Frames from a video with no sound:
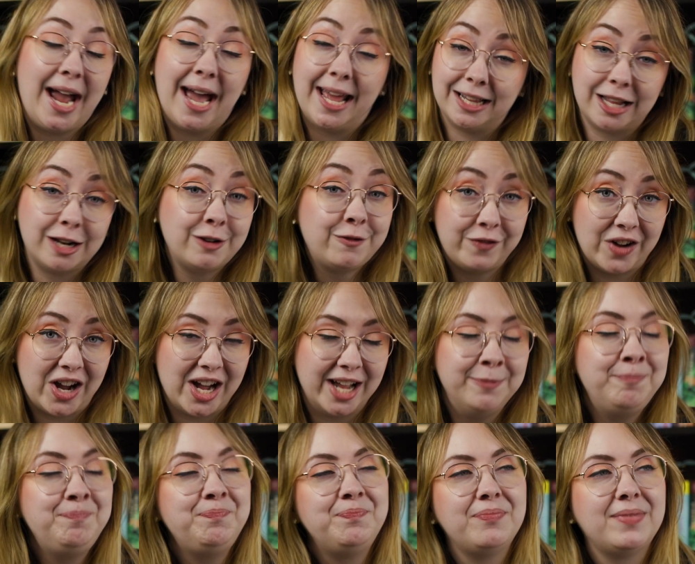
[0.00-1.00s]
I had a lot of
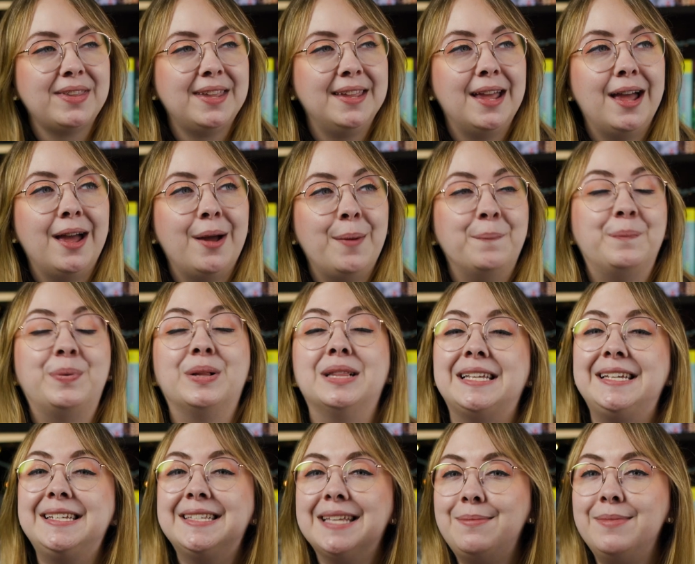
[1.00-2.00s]
fun.
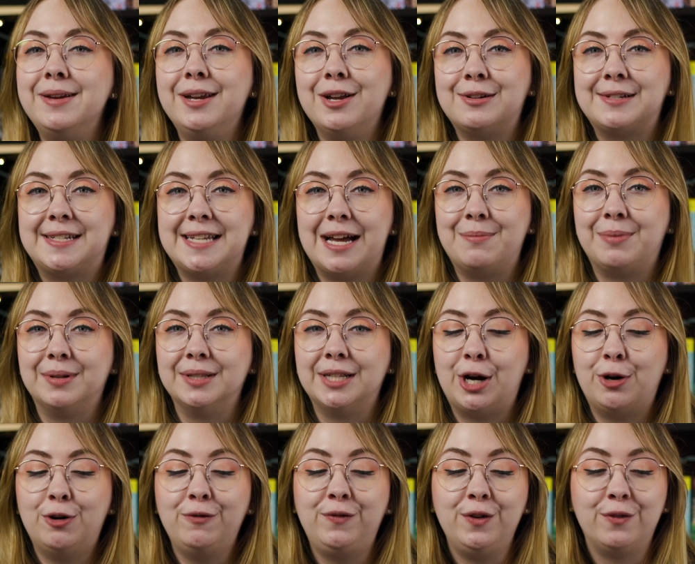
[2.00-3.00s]
Please let me know down
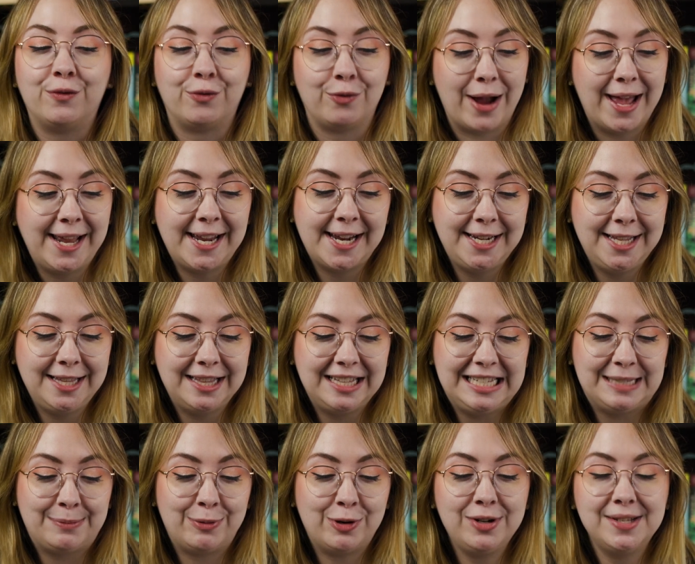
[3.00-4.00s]
below if you've read any of
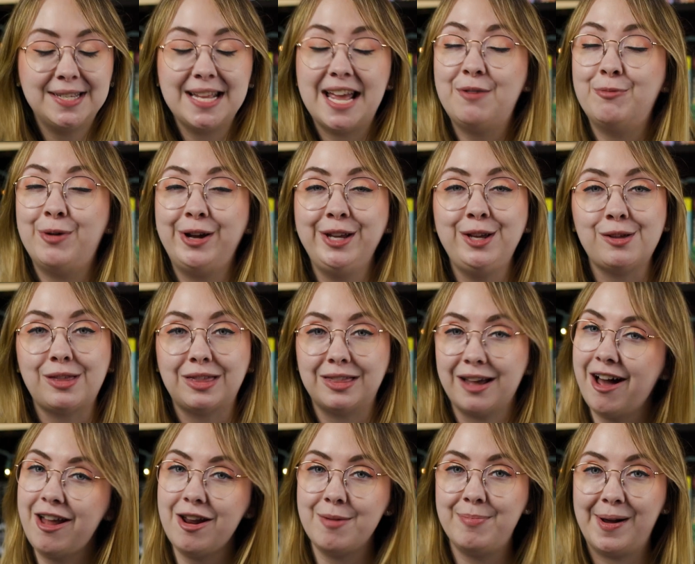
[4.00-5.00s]
these books and what you
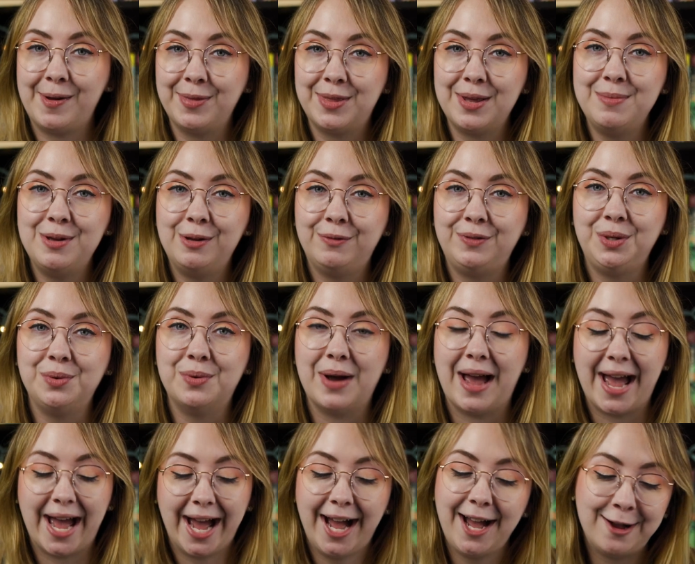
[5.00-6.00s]
thought about them. If you
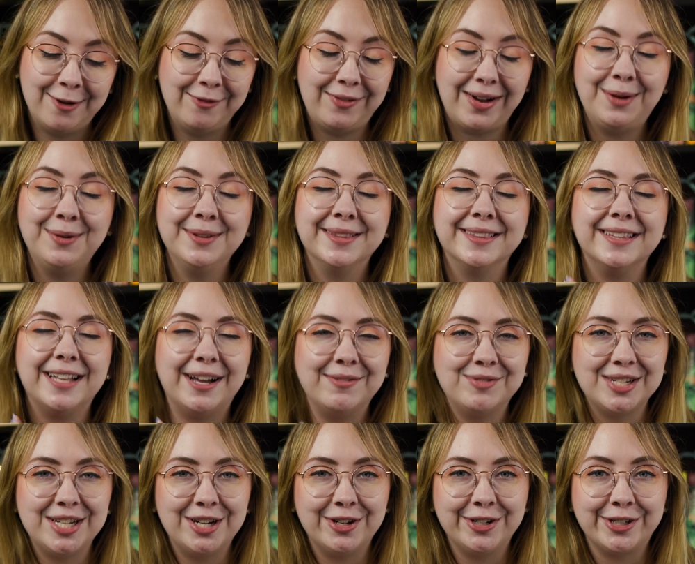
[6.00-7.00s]
have, I would love
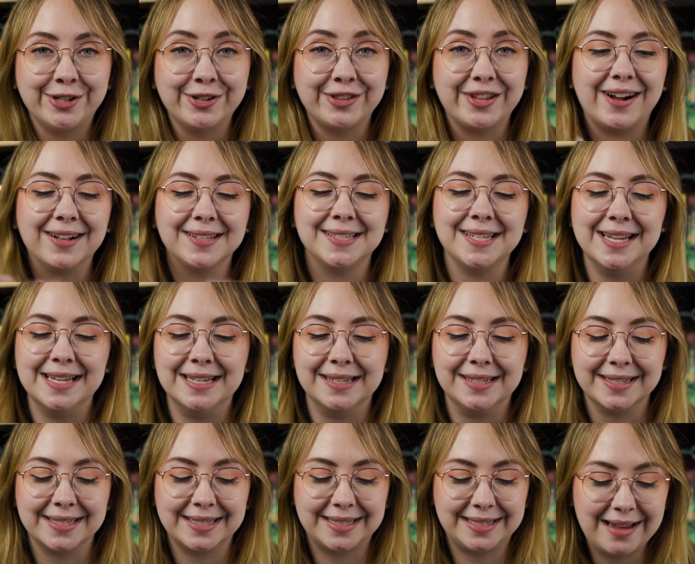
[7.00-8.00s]
to hear your thoughts and
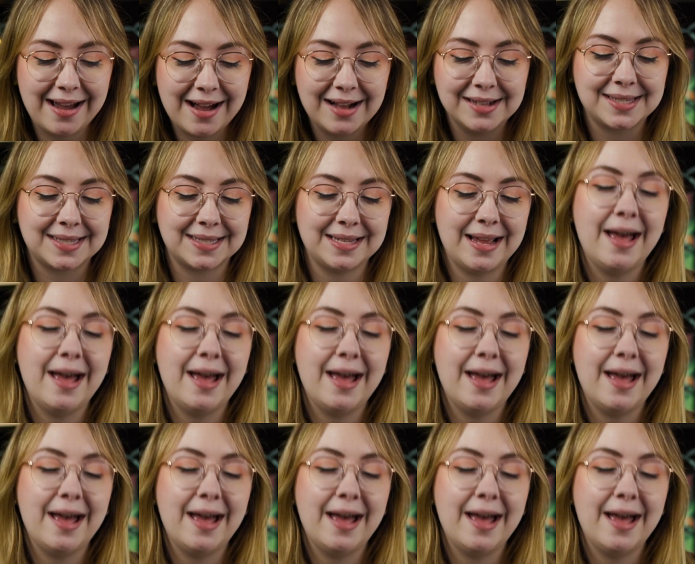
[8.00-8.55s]
discuss.